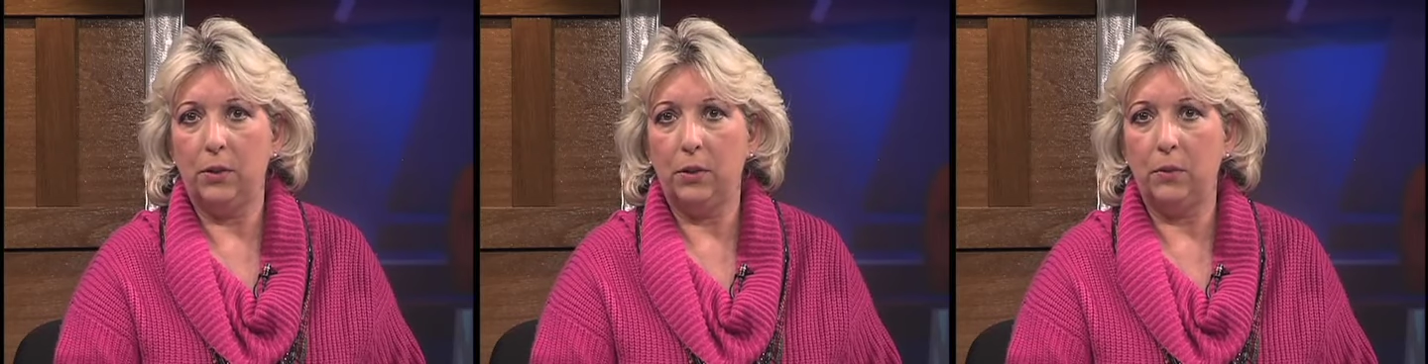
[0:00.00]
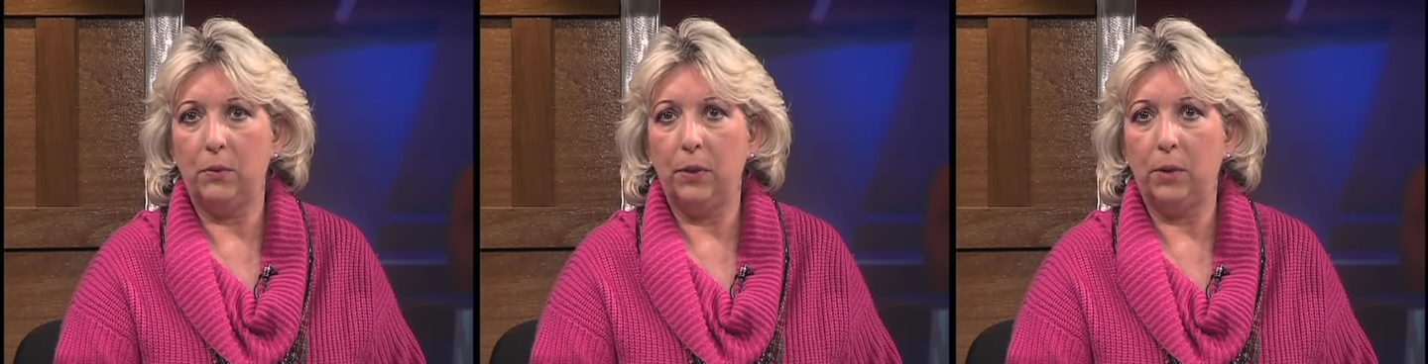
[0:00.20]

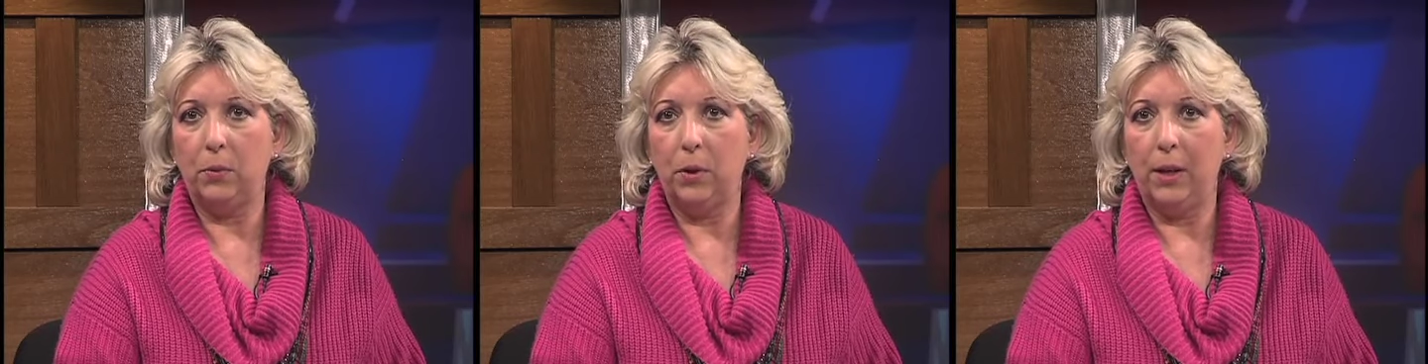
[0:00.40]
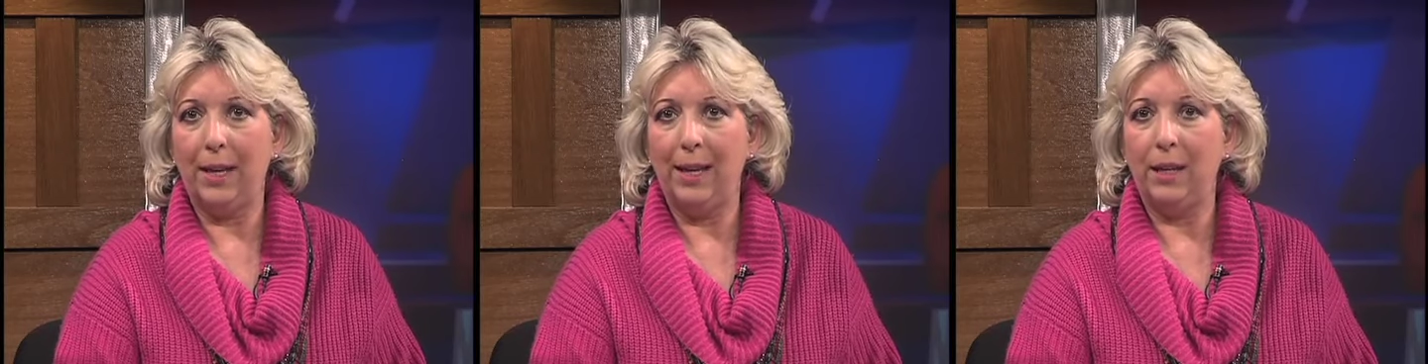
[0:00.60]
in
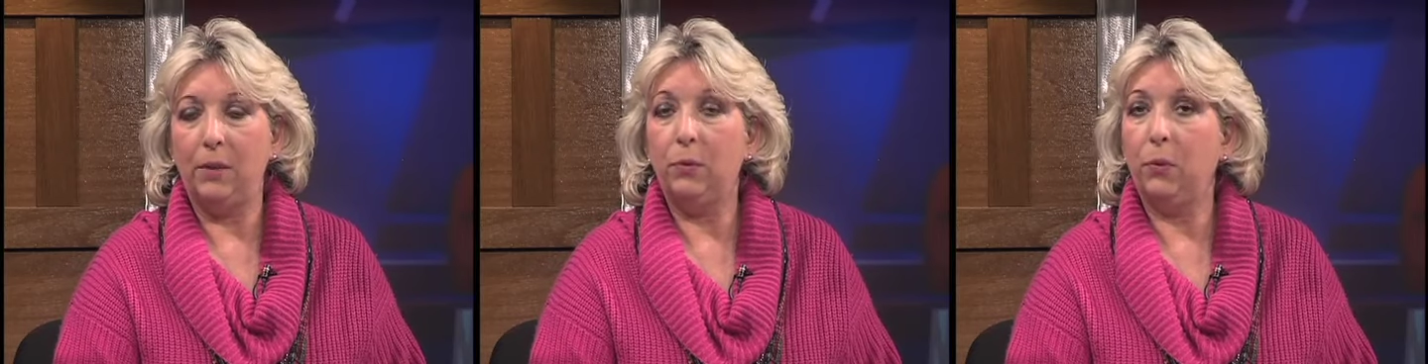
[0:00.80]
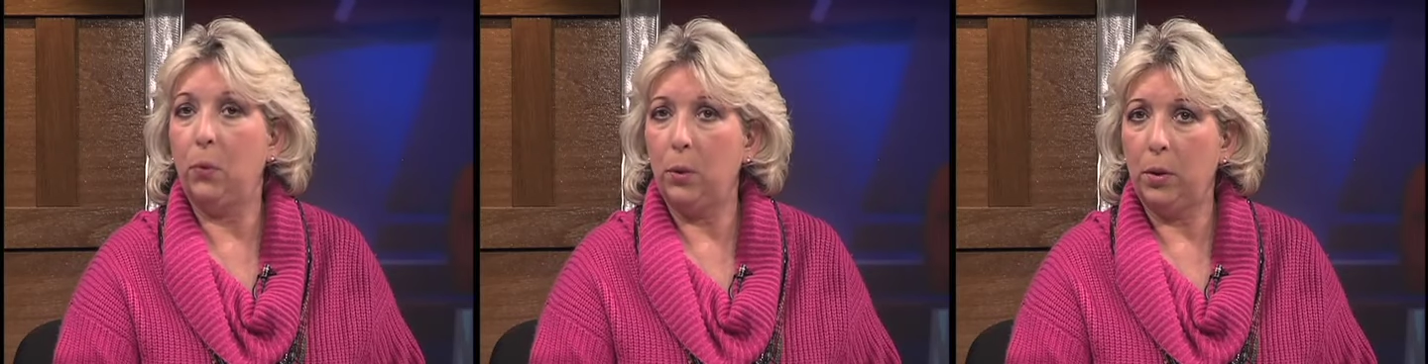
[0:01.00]
federal aid
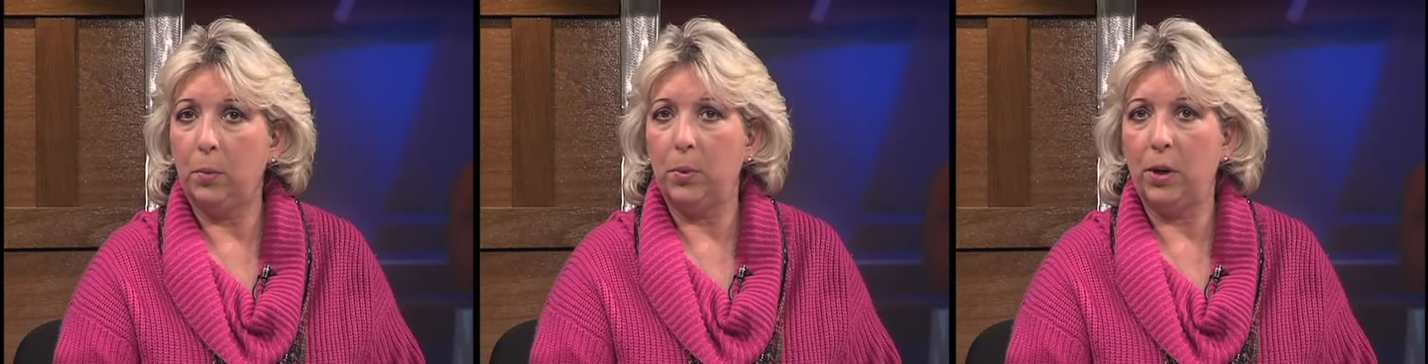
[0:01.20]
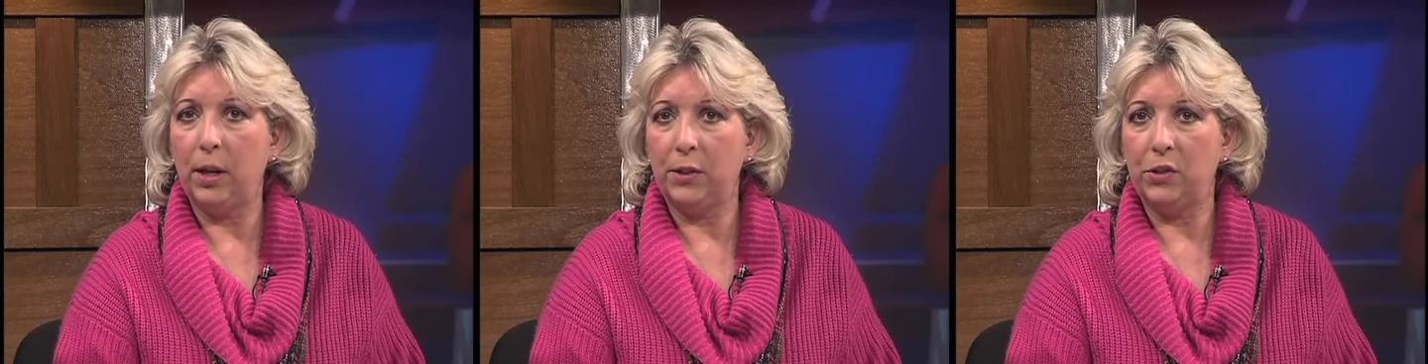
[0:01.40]
for the
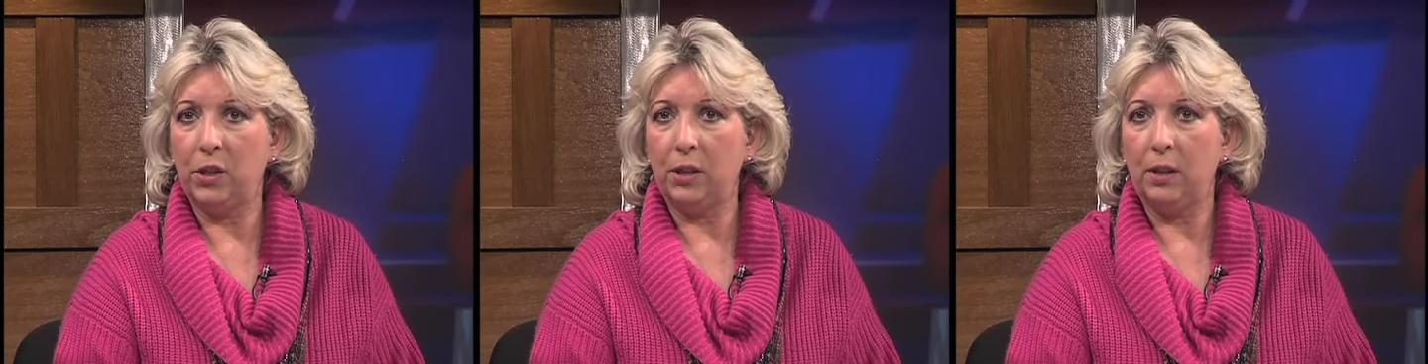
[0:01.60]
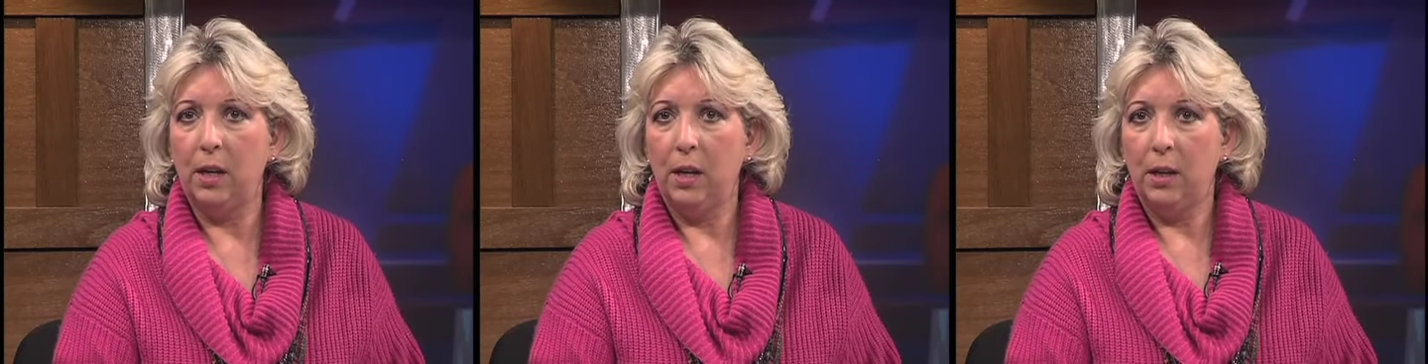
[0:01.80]

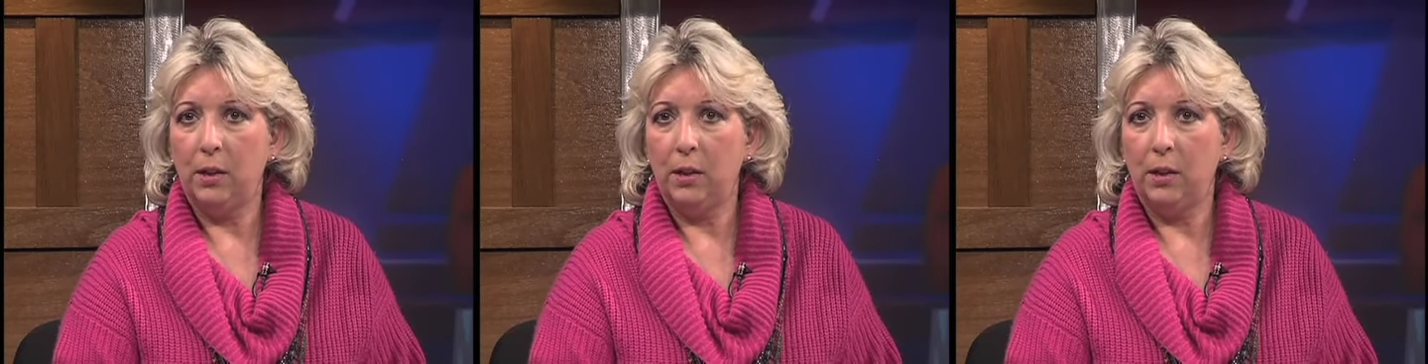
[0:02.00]
project.